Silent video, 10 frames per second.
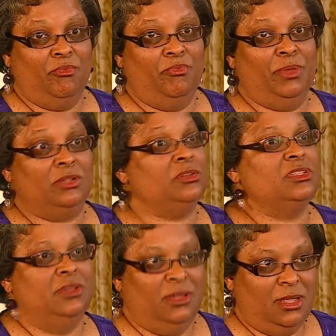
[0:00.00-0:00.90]

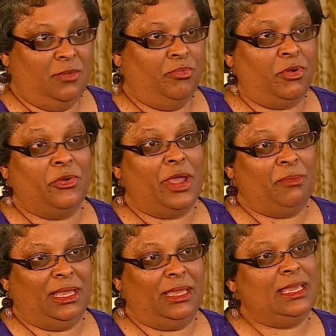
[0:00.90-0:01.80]
built
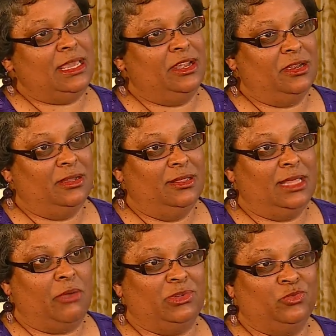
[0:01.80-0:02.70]
programming here
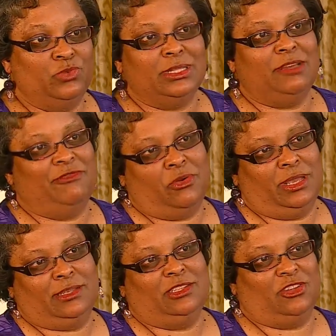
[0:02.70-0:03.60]
that was really
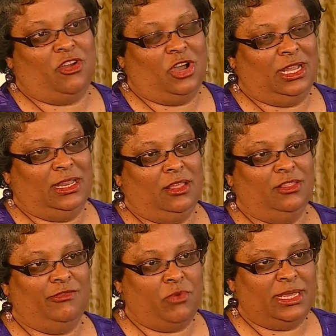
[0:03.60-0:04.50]
focused on
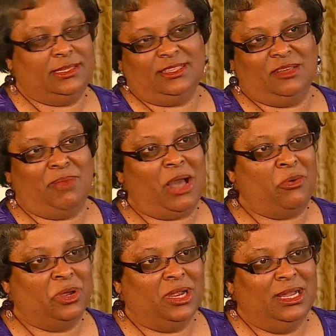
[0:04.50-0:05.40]
the voice, the
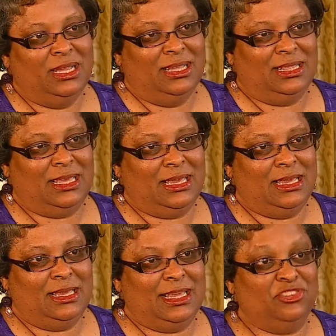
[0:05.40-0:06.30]
power,
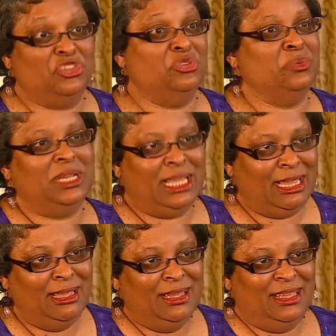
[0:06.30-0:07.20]
the
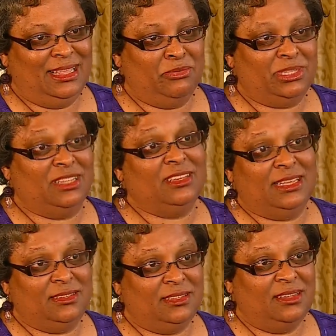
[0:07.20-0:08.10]
ingenuity, the
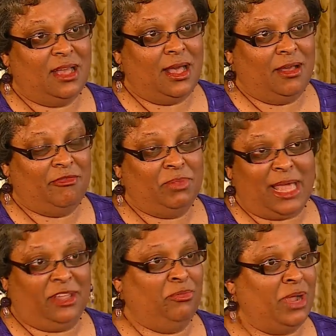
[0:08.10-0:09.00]
resilience of
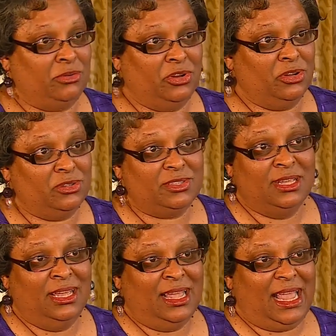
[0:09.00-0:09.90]
black and brown
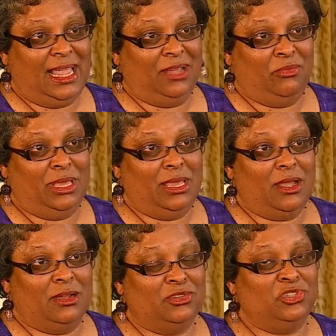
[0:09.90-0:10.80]
girls. And
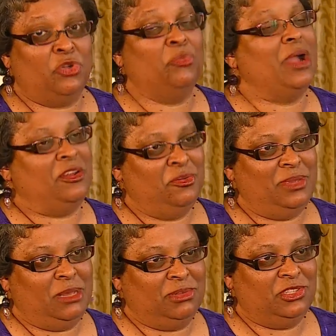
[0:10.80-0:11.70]
we are so proud
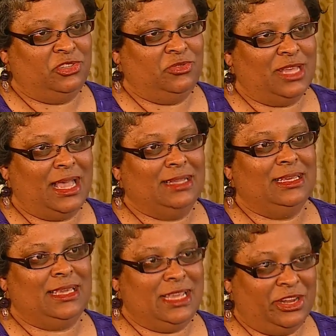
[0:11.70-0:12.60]
to be able to do
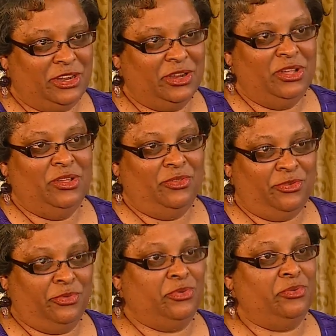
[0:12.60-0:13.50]
that here
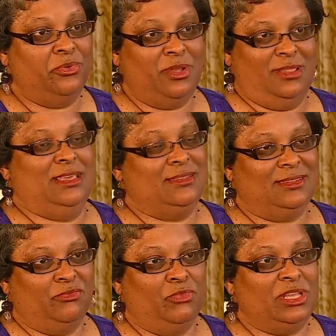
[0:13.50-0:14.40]
through
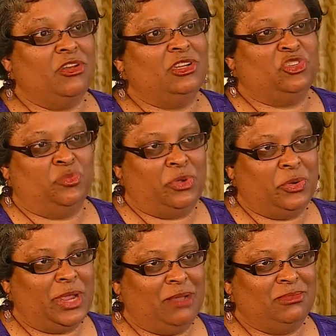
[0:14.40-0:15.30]
this relaunched
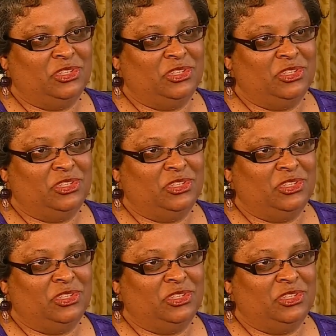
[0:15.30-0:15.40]
program.